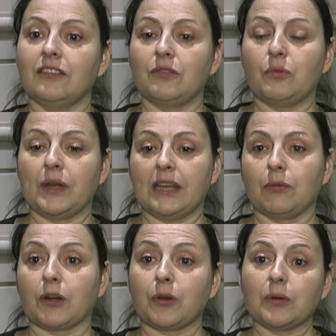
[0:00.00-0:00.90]

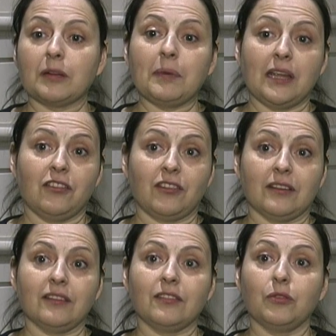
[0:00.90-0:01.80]
We recruited
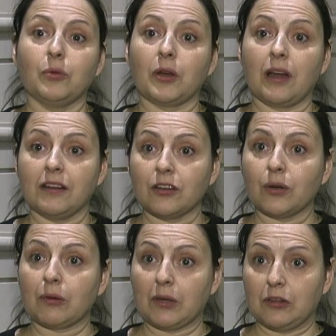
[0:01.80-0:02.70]
patients who were
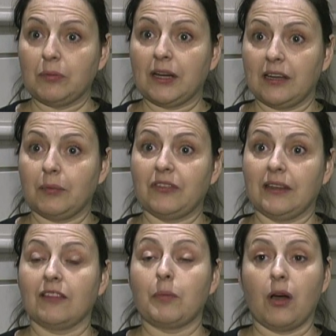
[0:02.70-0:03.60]
undergoing renal
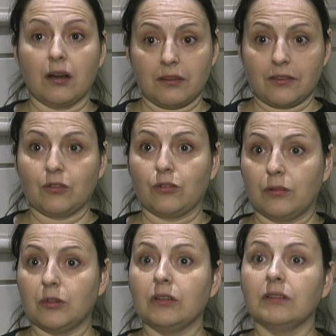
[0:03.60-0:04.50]
biopsy as part of their
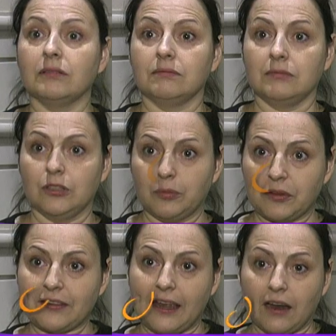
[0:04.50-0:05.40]
normal
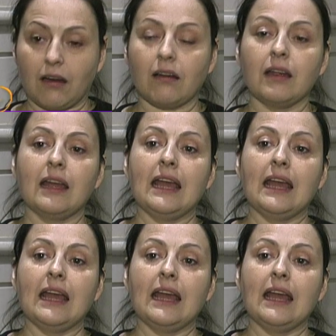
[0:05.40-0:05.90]
lupus care